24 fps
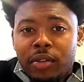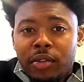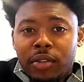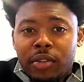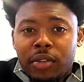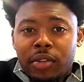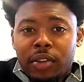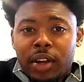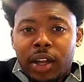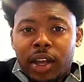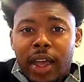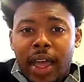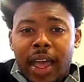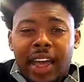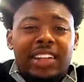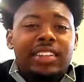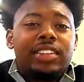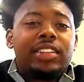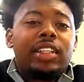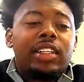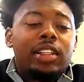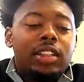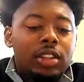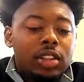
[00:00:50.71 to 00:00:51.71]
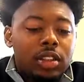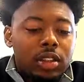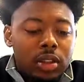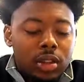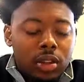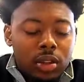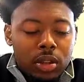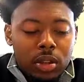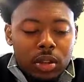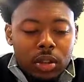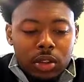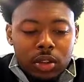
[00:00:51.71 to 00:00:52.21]
like access
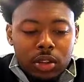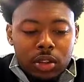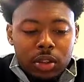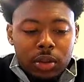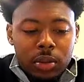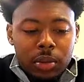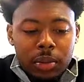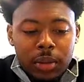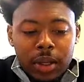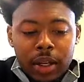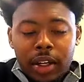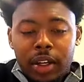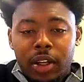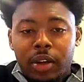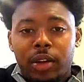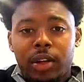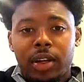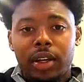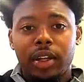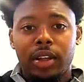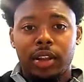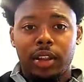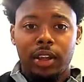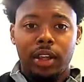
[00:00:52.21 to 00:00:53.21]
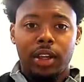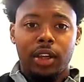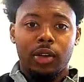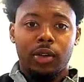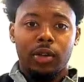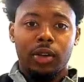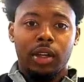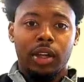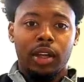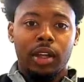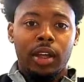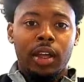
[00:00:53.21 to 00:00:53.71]
to money or anything,
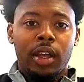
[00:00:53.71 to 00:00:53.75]
okay?